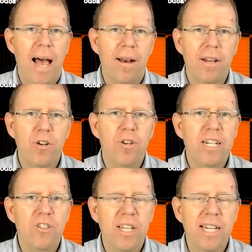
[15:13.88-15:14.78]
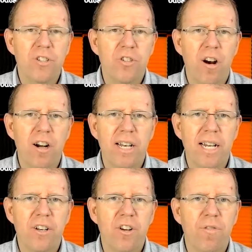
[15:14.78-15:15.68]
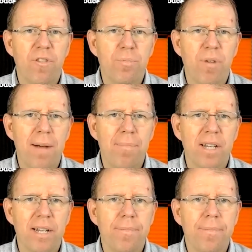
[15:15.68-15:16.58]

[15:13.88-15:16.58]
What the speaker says: How did you initially get started into your first property?